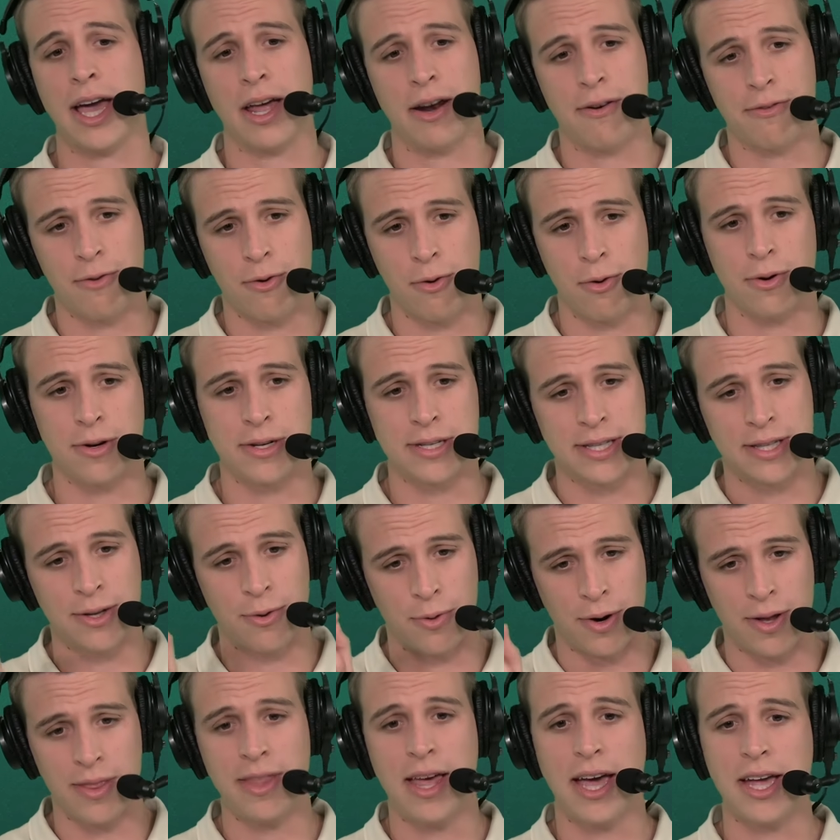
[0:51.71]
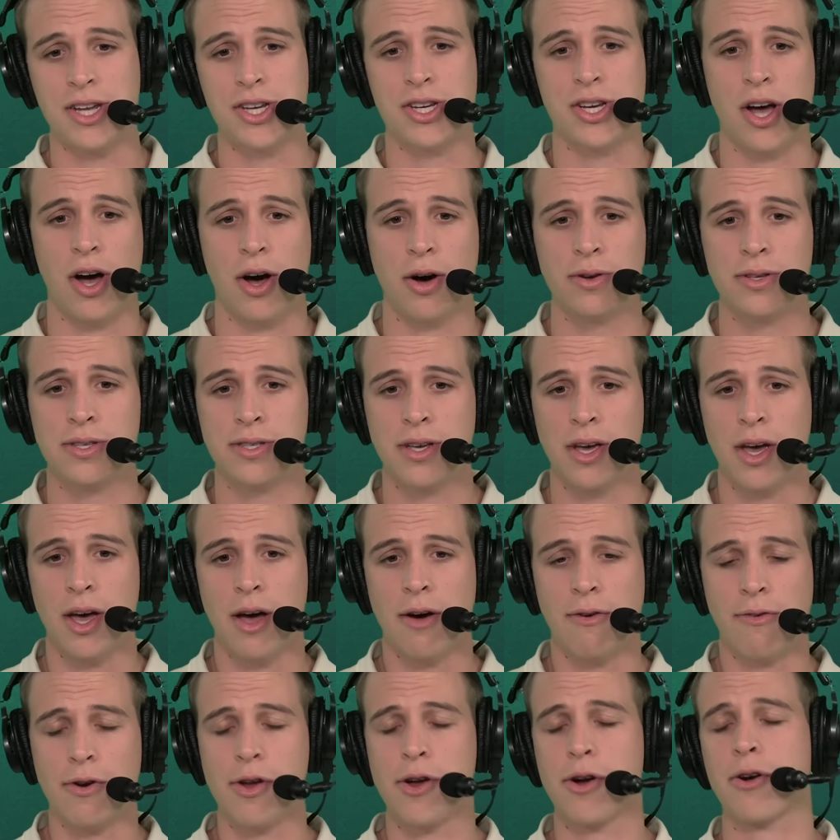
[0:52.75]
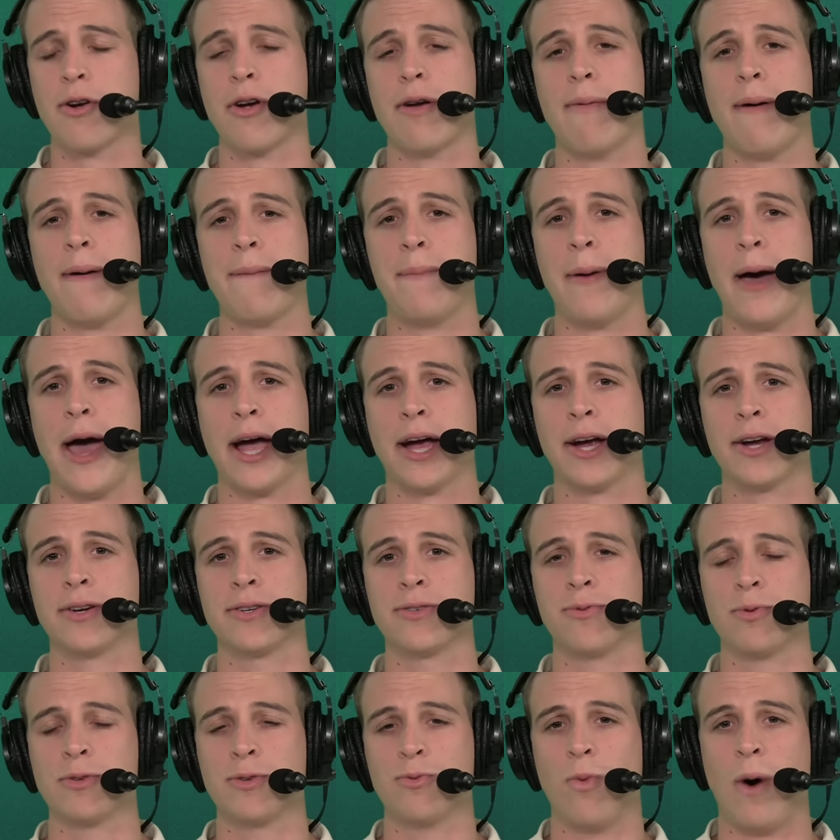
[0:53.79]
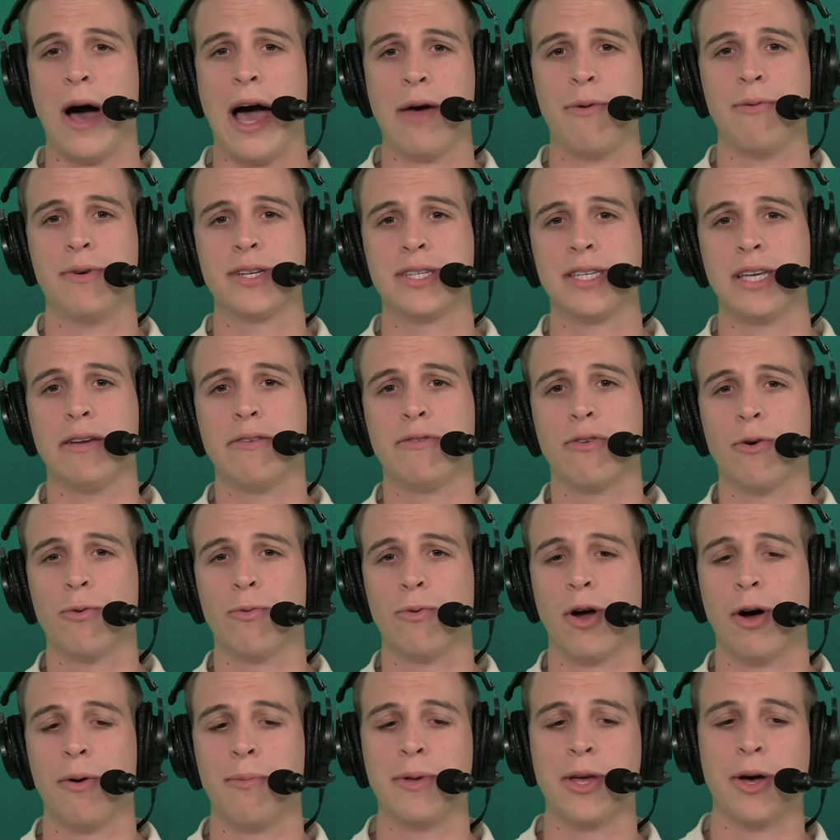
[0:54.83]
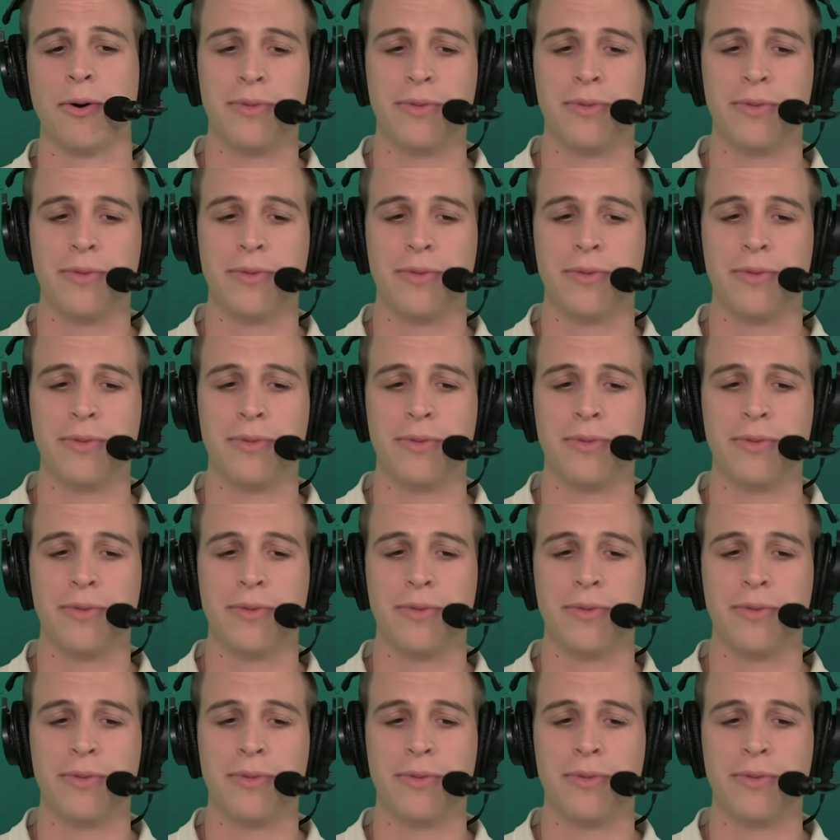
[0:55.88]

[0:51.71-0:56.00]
And of course, the one they chose for your Green Bay Packers was wide receiver Romeo